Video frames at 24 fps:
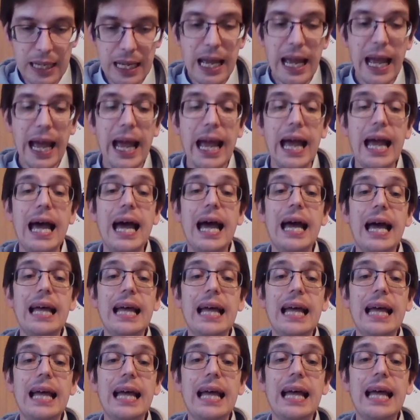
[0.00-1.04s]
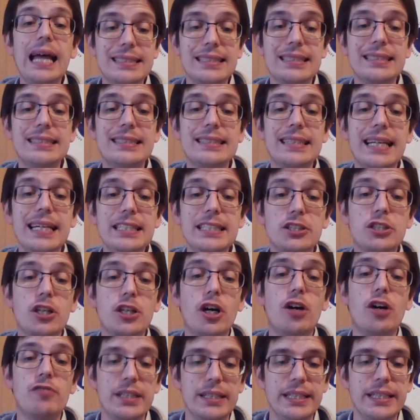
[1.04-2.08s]
And this state
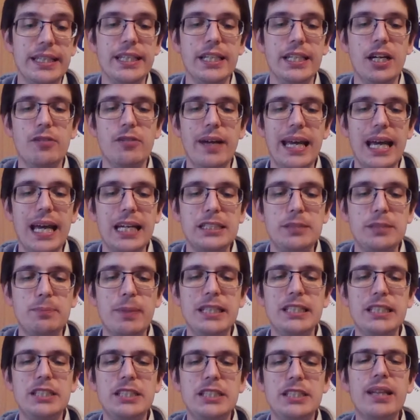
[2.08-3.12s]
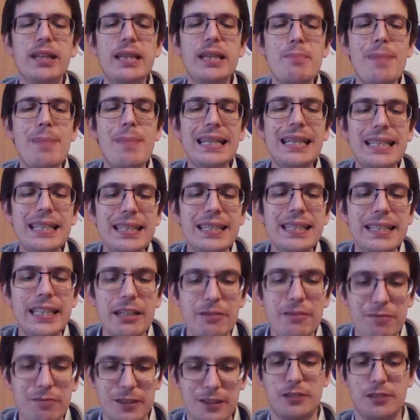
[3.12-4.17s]
sovereignty over airspace fundamentally
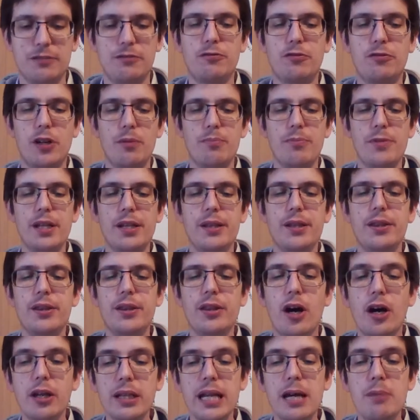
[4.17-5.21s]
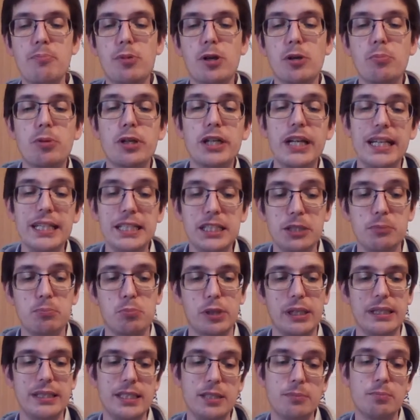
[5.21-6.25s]
differs from the non-appropriation
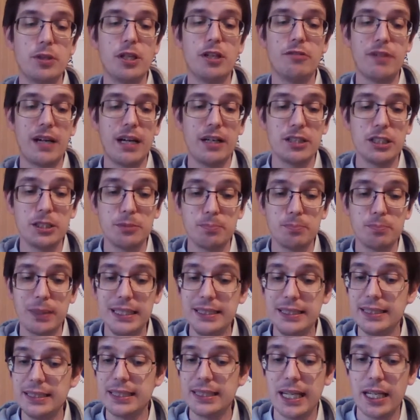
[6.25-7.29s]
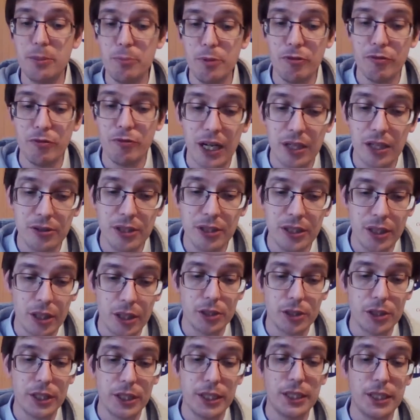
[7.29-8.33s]
principle of outer space that can be found in
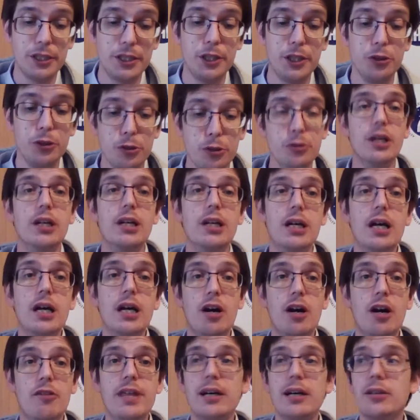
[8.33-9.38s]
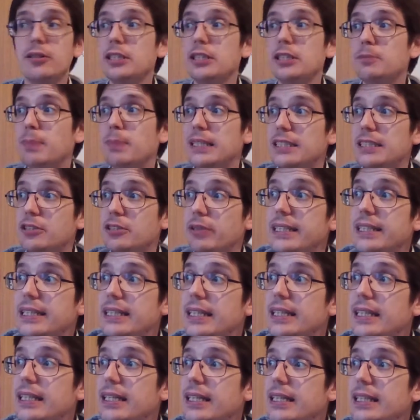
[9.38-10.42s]
Article 2 of the Outer Space Treaty.
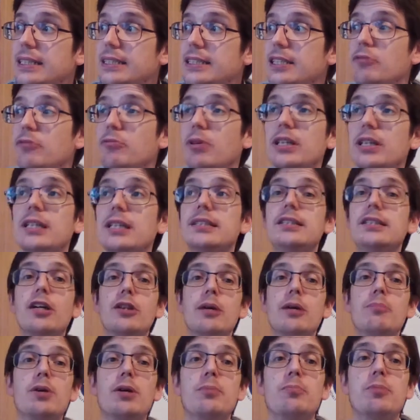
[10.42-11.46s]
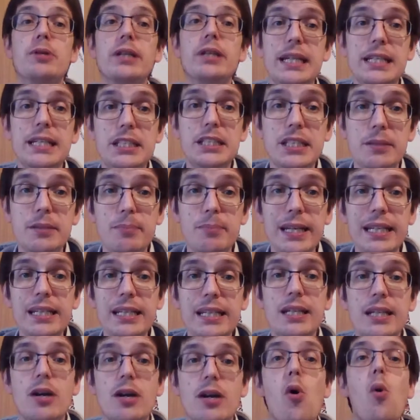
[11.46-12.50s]
So what does non-appropriation mean?
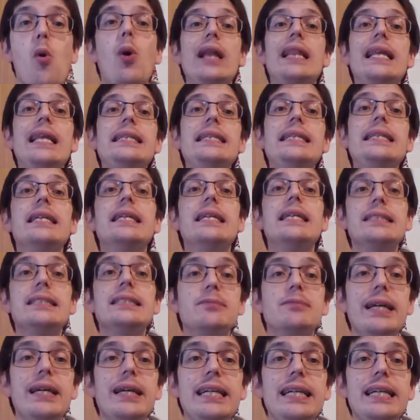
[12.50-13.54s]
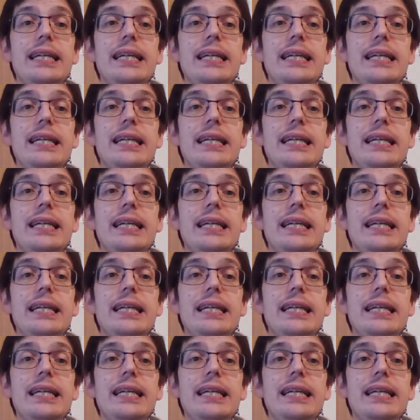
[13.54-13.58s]
Well, it does mean